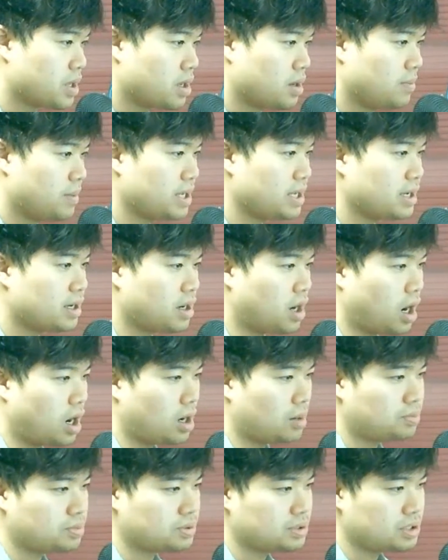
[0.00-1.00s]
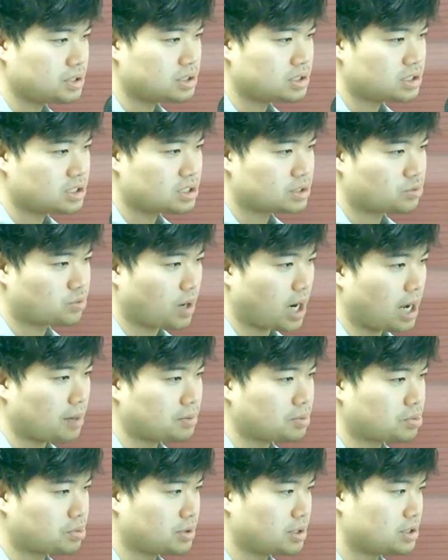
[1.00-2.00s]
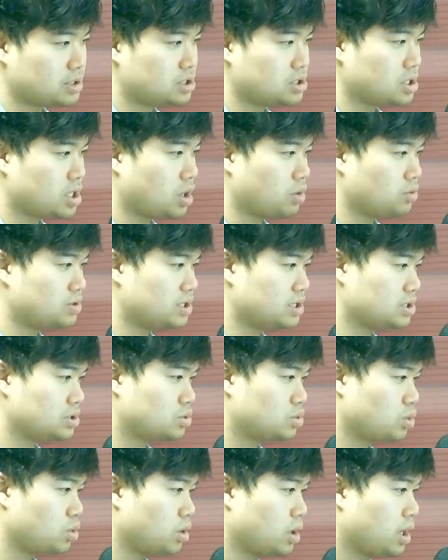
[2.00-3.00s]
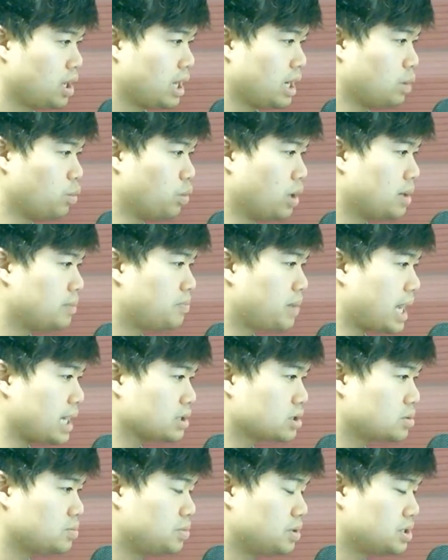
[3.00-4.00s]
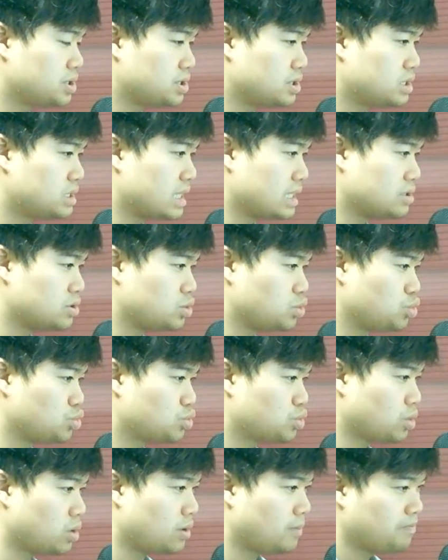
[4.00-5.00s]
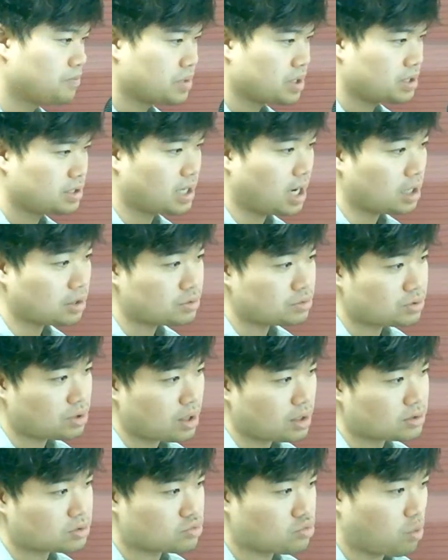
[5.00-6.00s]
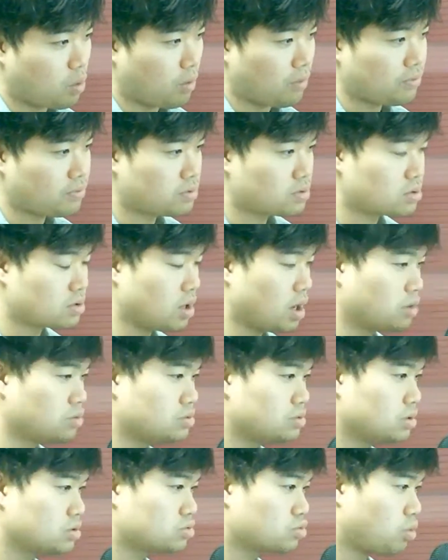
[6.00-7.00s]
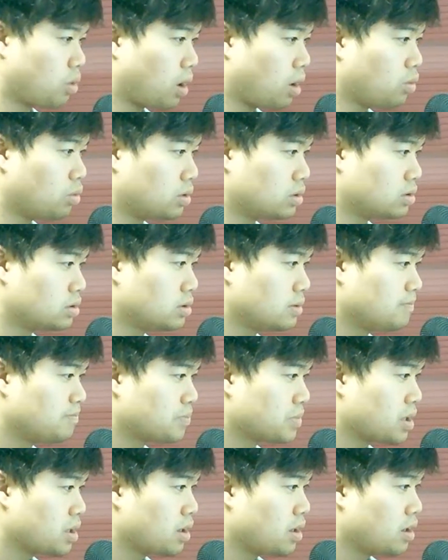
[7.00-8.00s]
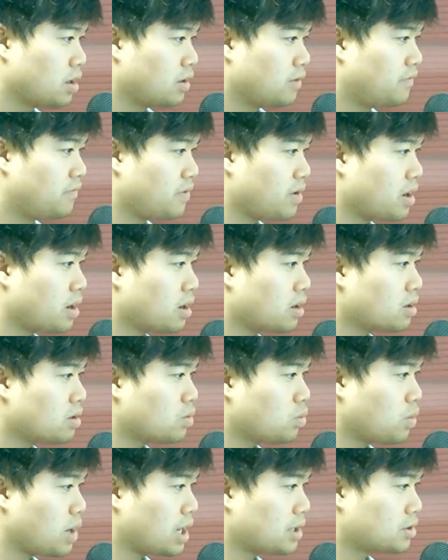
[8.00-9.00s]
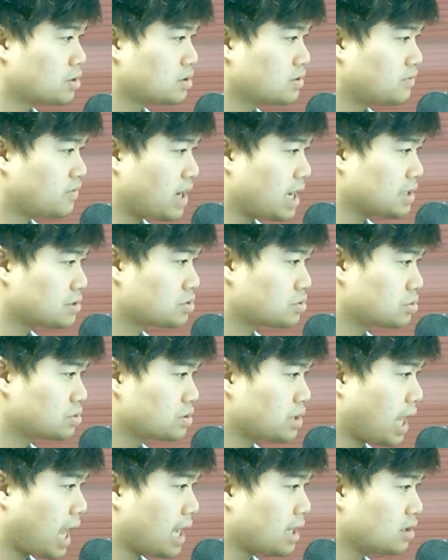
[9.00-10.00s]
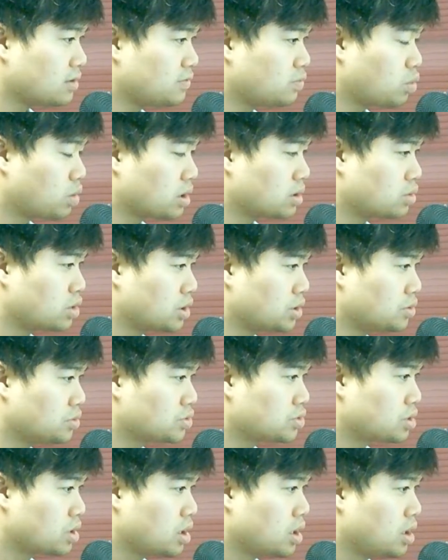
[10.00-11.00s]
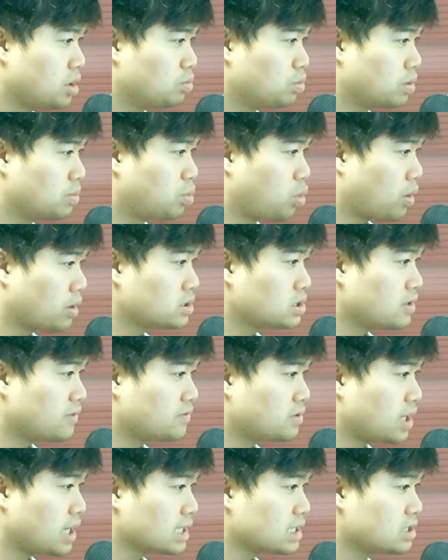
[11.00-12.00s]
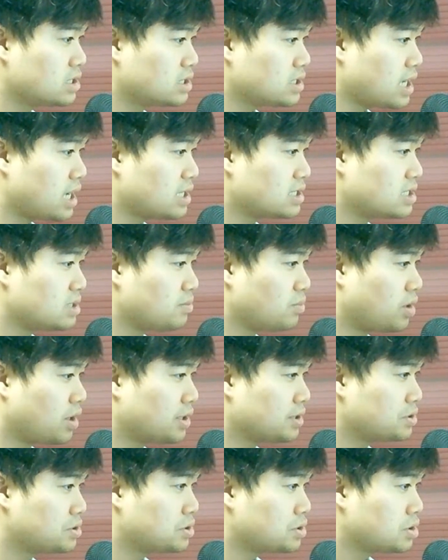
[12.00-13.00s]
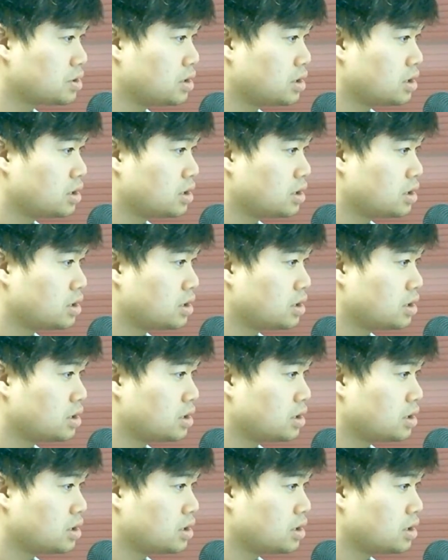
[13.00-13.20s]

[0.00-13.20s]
Many companies scrapped plans to go digital and went back to business as usual, and DocuSign's growth slowed to a crawl. Fair weather investors headed for the hills. Reports of DocuSign's demise